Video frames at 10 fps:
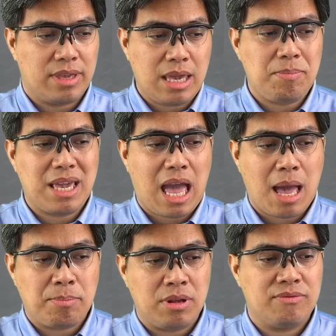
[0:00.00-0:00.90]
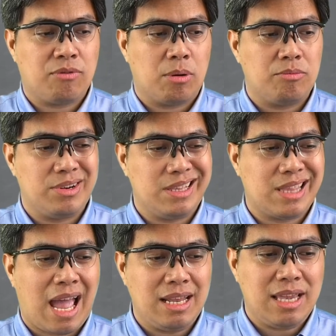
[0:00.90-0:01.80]
keeping Apple from
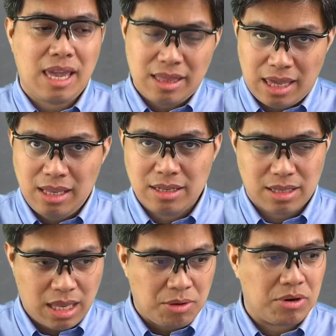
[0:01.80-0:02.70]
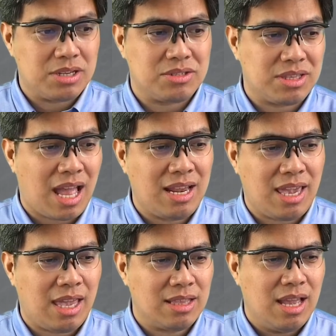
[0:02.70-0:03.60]
retaliating, keyword is
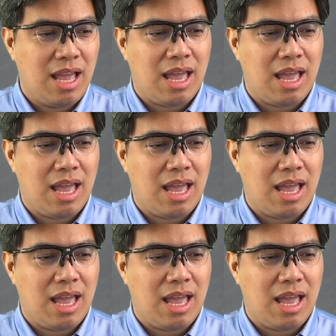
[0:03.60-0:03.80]
retaliate,